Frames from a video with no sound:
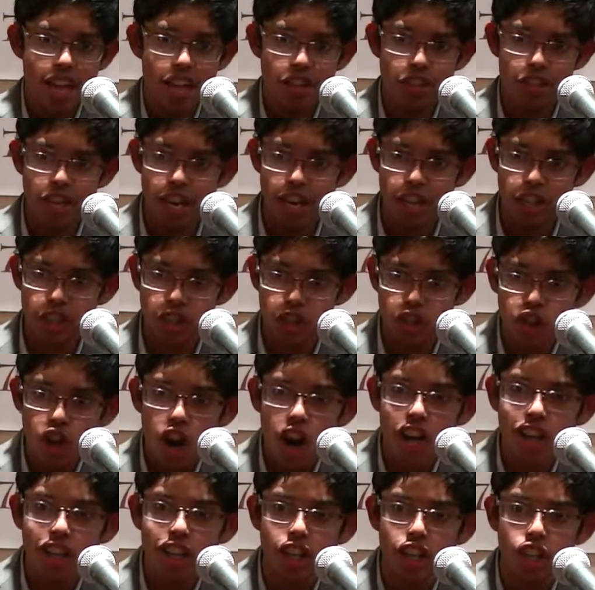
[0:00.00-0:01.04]
Their
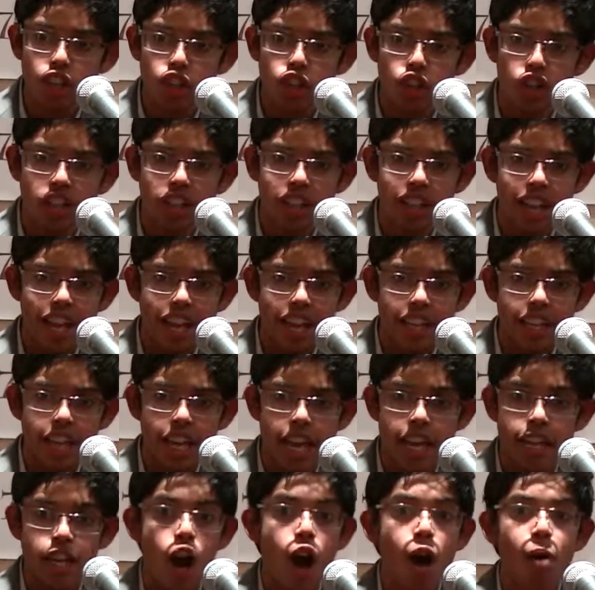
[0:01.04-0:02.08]
struggle looked like
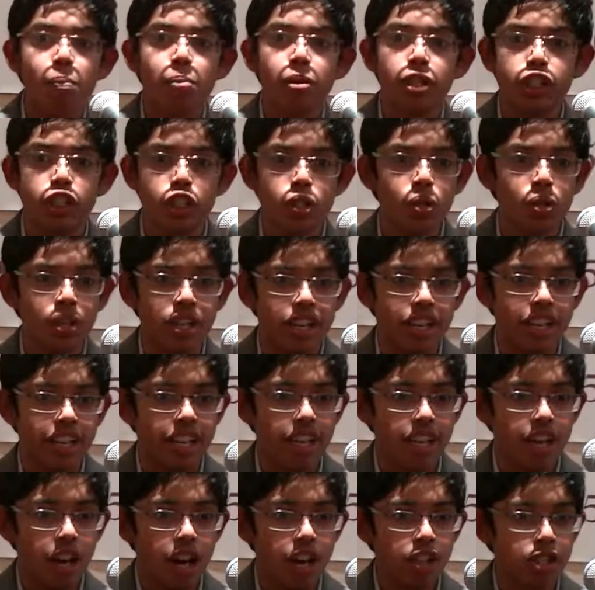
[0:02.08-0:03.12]
an
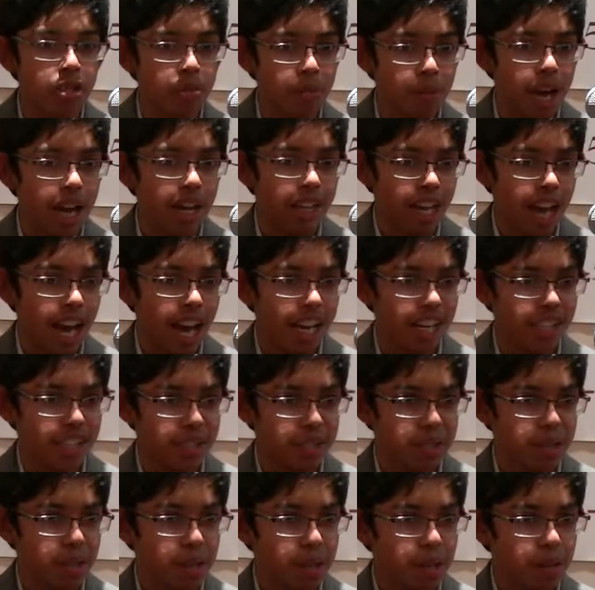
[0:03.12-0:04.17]
opportunity under my eyes.